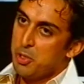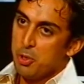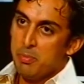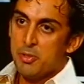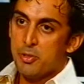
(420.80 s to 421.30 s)

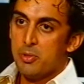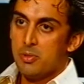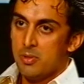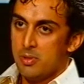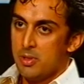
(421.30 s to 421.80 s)
it could be
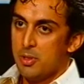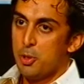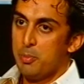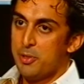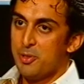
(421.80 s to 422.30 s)
true,
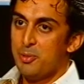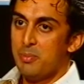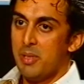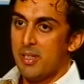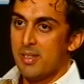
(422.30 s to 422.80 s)
could be
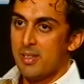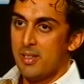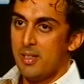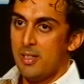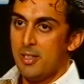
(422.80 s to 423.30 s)
true, but
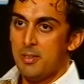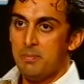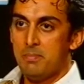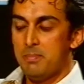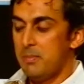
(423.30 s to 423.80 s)

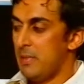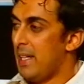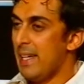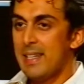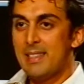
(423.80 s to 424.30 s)
uh,
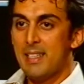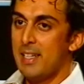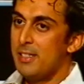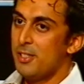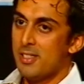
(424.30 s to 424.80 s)
like I
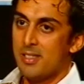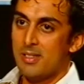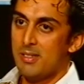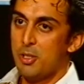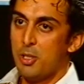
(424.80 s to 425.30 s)
said, I just
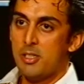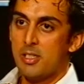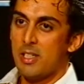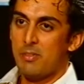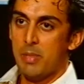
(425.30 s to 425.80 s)
you know
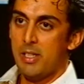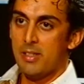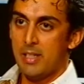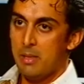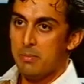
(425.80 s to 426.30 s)
I just love
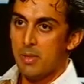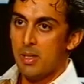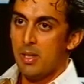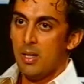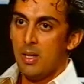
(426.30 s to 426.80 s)
playing the game.